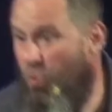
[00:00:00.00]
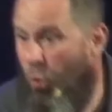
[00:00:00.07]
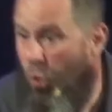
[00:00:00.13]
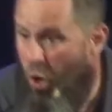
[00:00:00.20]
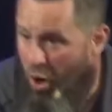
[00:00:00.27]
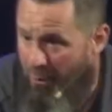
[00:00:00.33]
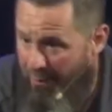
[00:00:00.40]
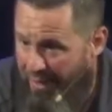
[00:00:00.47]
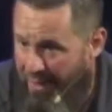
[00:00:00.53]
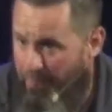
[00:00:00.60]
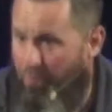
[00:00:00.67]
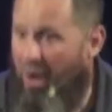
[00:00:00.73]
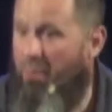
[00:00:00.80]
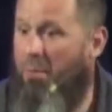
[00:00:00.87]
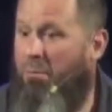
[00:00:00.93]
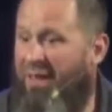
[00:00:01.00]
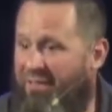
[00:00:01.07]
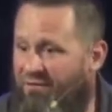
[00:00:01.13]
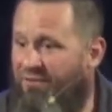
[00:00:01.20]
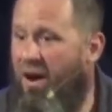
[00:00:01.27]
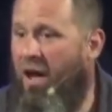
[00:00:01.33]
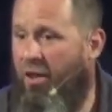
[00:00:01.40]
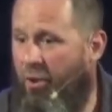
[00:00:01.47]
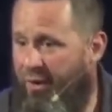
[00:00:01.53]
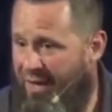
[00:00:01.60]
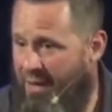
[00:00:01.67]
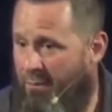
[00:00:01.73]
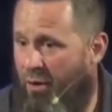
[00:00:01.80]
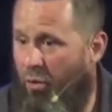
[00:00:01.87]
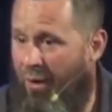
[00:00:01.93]
that this woman probably
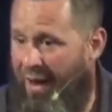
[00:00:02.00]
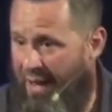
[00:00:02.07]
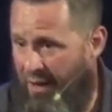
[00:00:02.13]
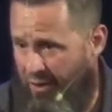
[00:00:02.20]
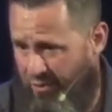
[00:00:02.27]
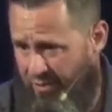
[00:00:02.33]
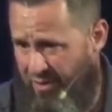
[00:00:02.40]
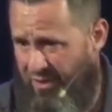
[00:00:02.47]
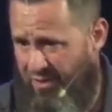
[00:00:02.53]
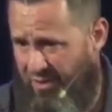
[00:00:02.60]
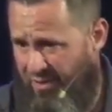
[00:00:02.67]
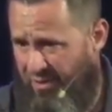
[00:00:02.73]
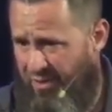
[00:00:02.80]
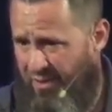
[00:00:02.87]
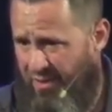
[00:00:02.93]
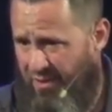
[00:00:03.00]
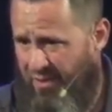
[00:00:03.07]
followed him around